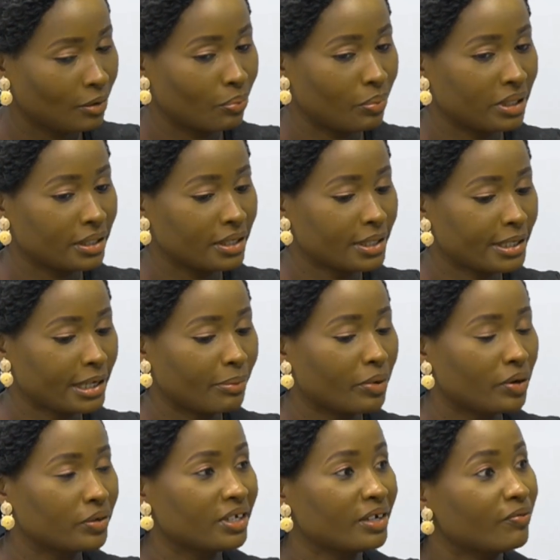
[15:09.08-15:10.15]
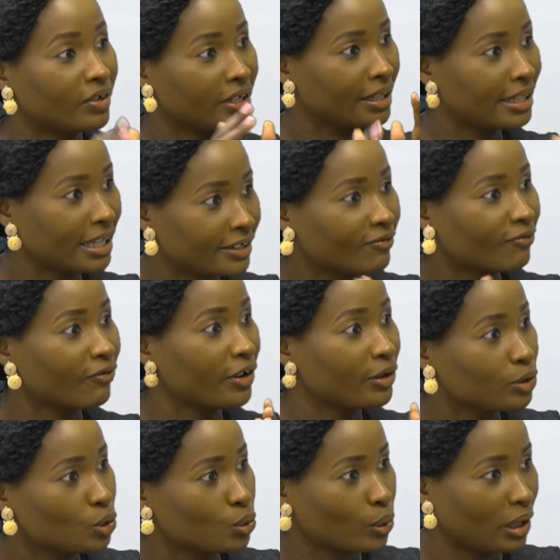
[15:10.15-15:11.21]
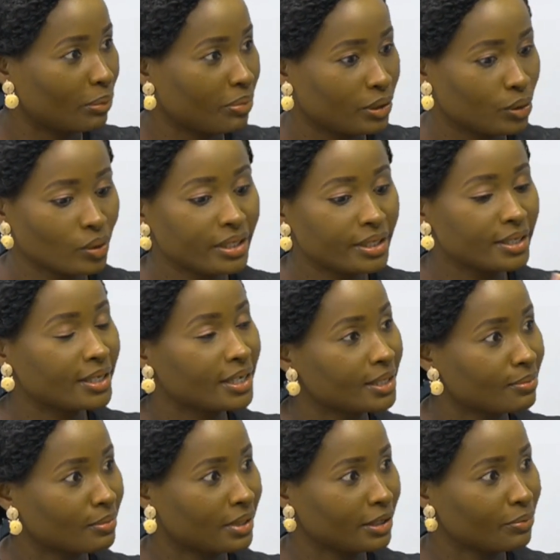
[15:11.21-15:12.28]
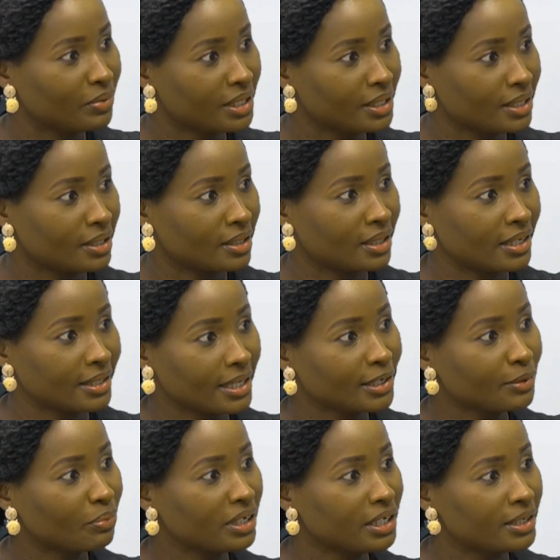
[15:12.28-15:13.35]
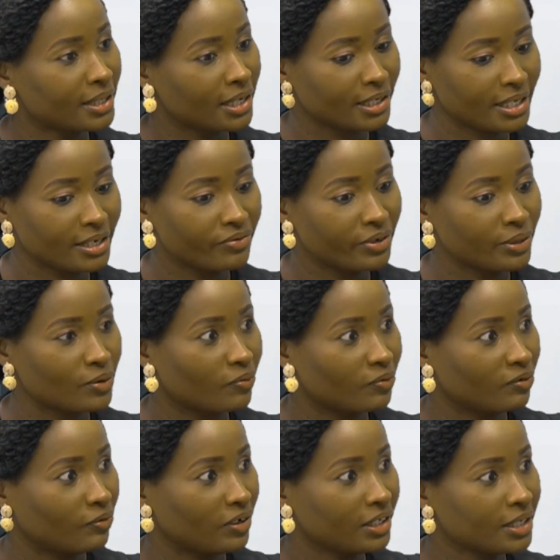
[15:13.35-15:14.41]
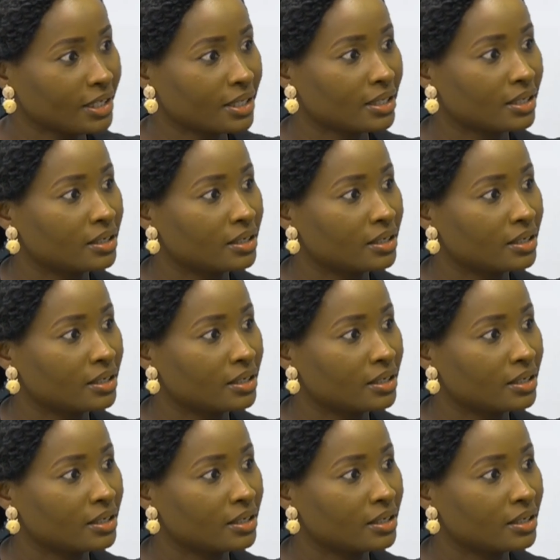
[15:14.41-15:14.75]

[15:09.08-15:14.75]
But this time around, even that fails to happen. So it is that means, does that mean it's a series of events?